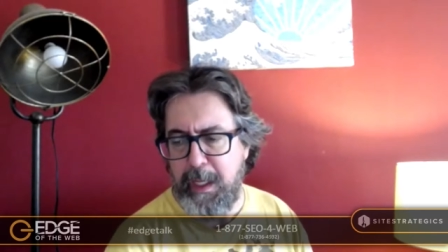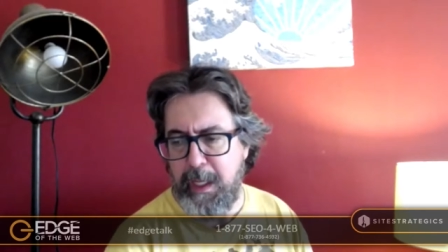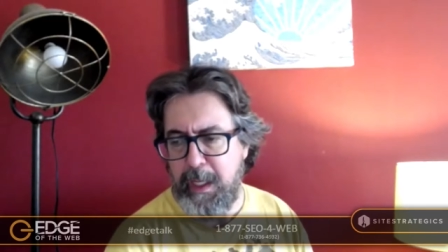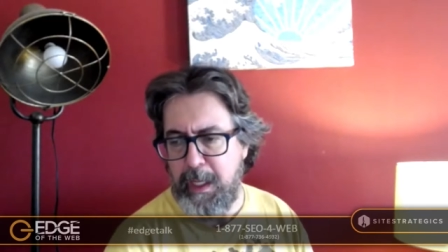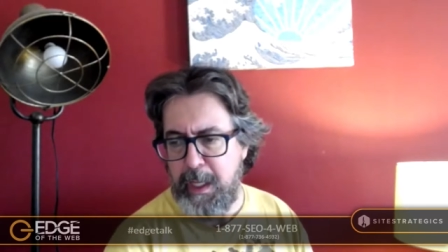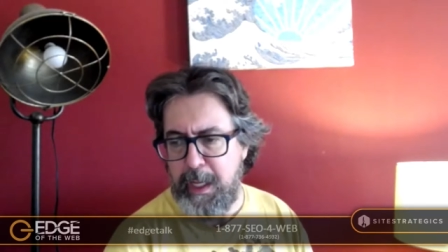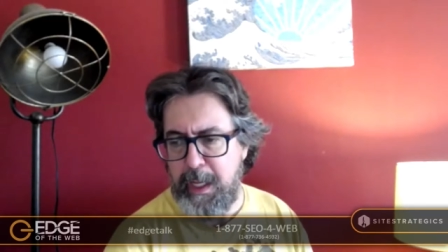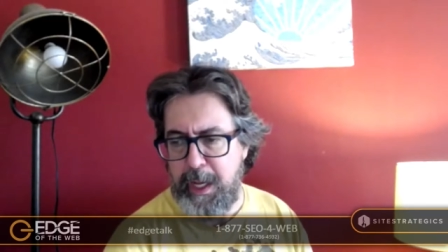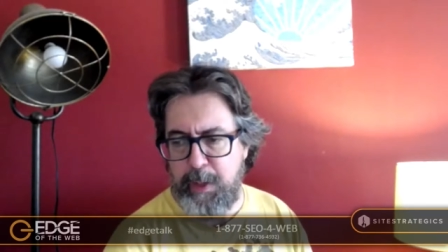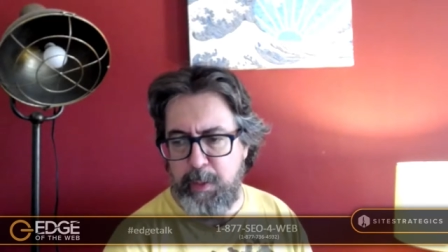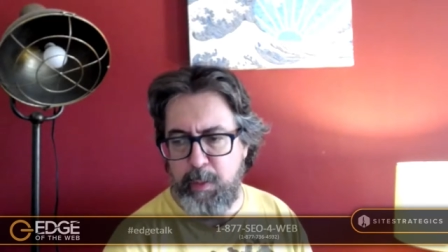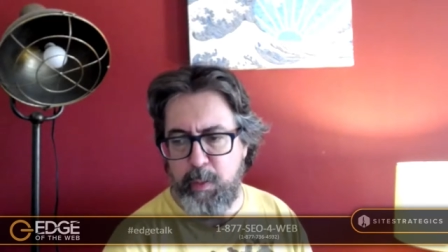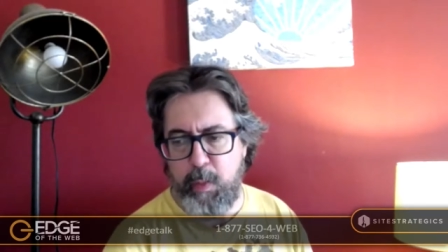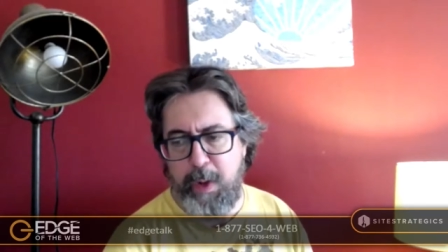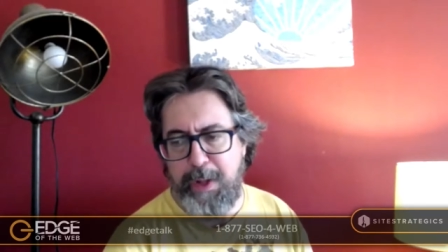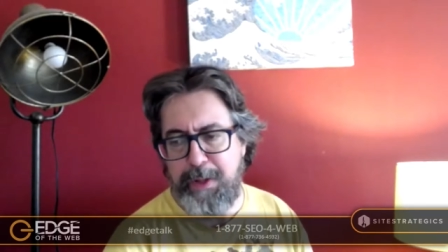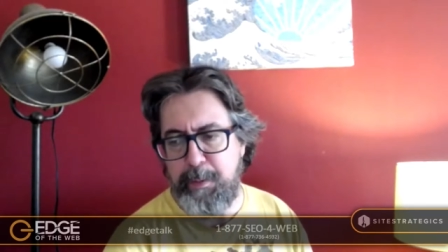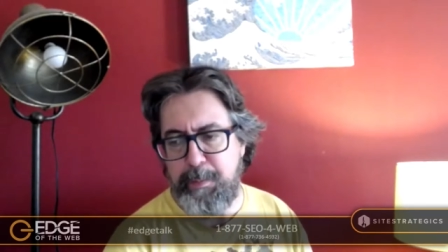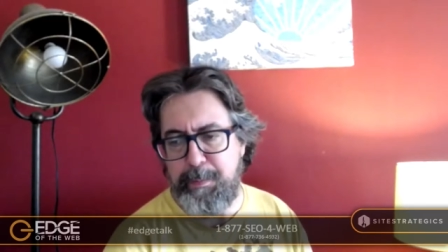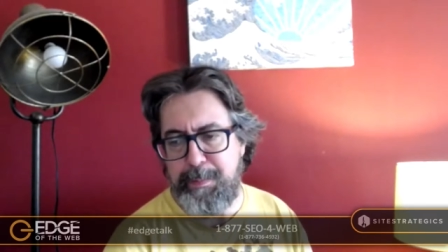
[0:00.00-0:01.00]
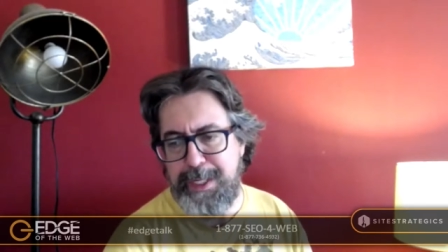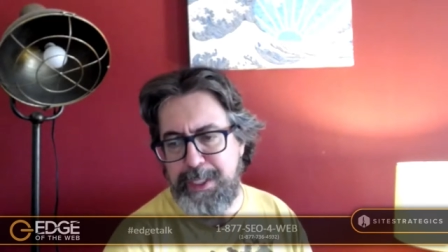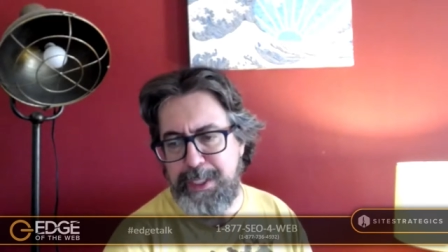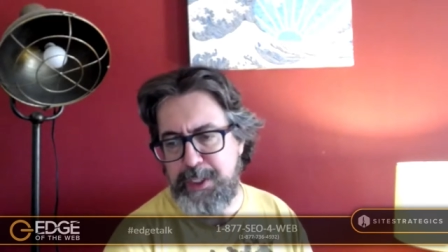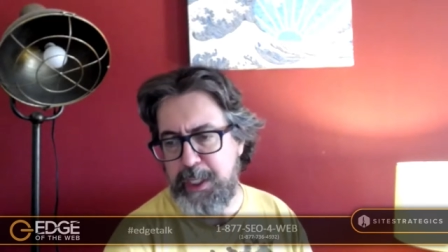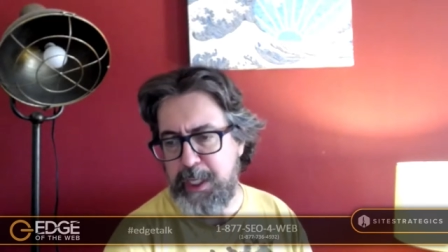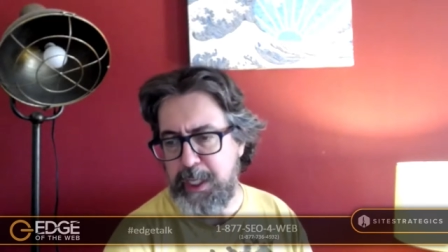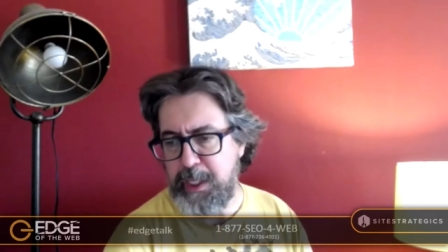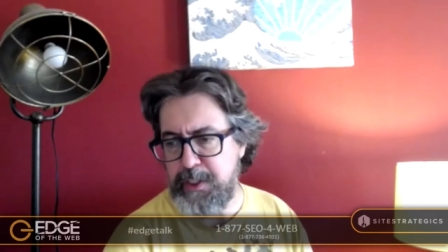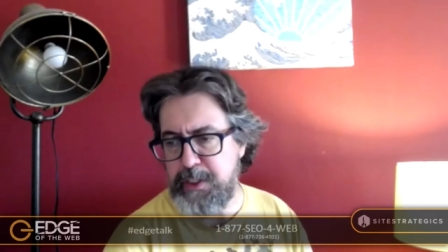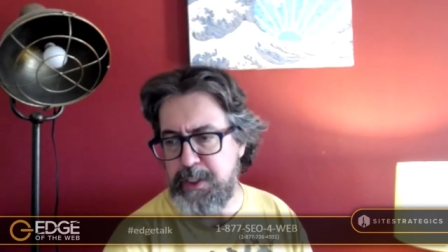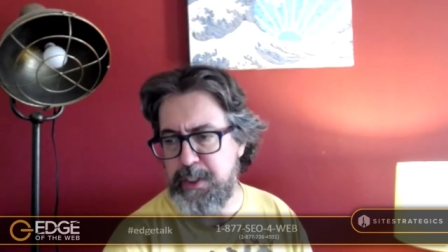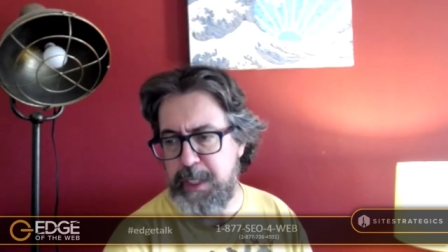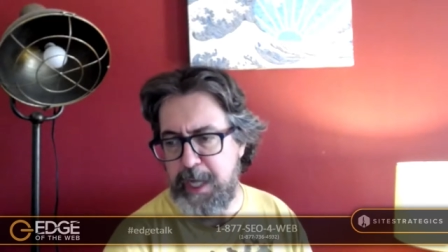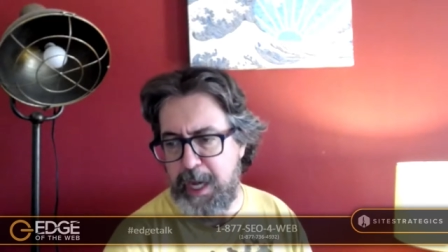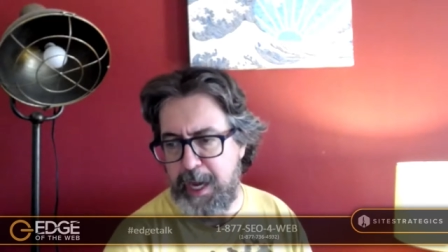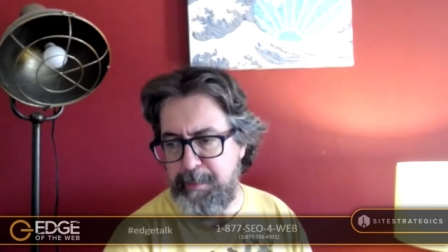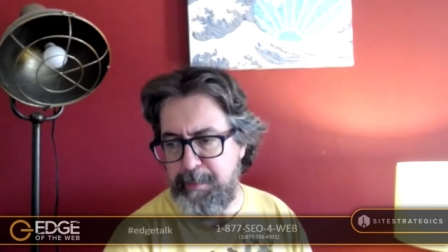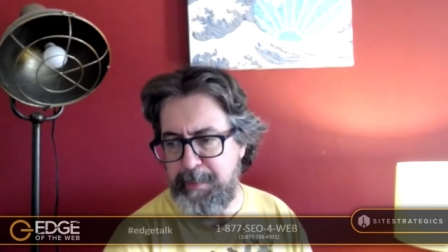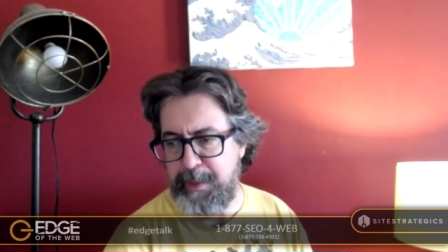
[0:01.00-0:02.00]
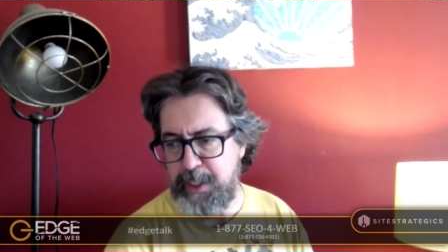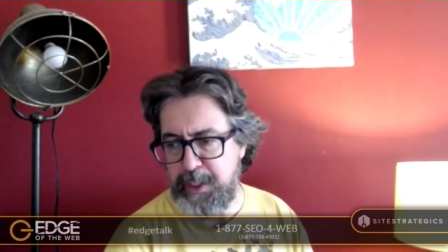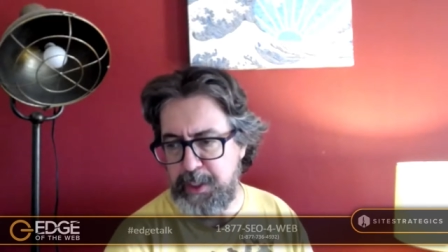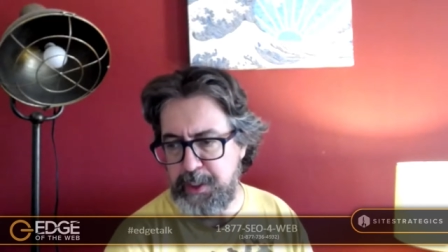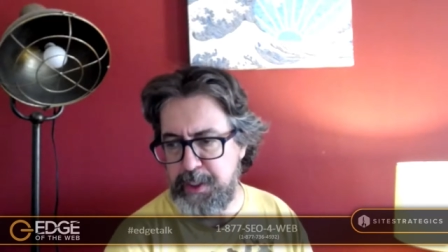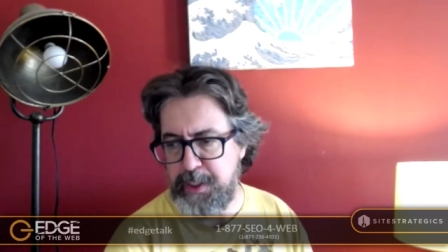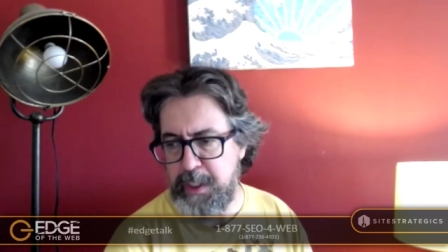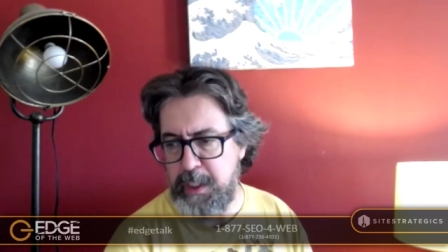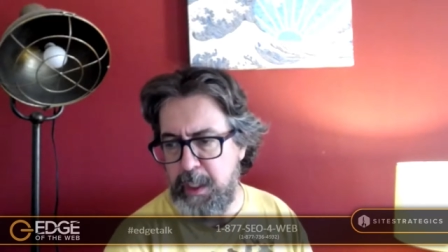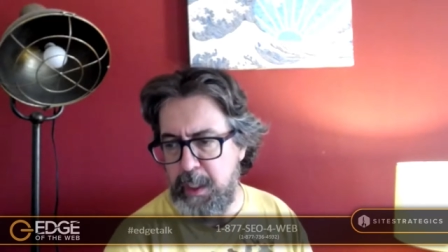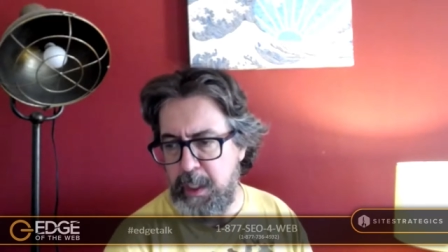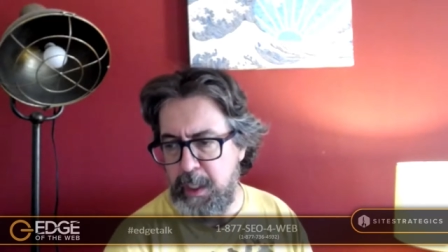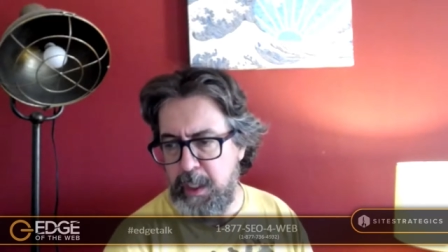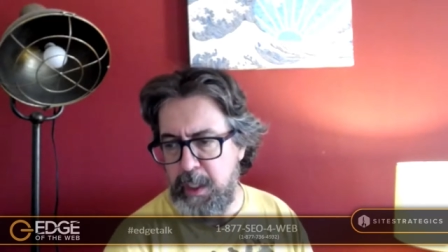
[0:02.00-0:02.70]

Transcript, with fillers: Mm-hmm. The busiest time is